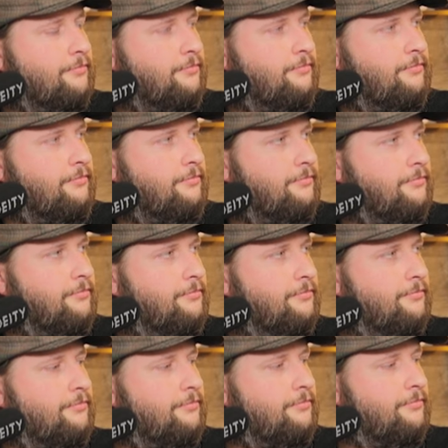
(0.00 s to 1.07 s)

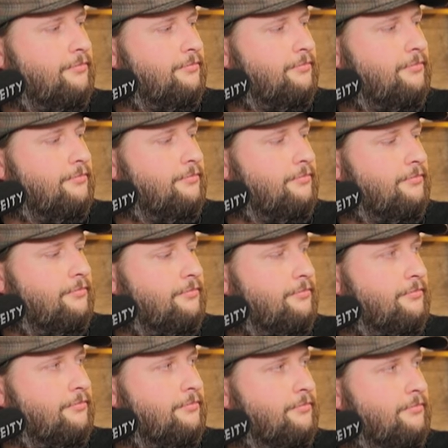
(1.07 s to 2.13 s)

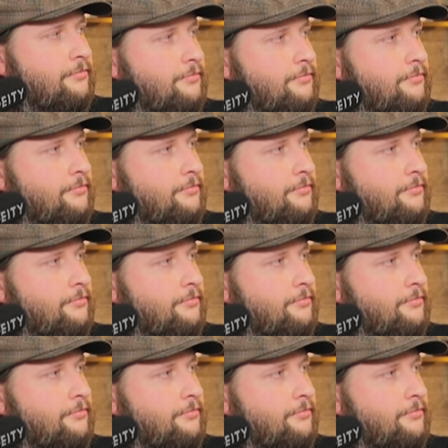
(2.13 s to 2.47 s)
This person isn't speaking.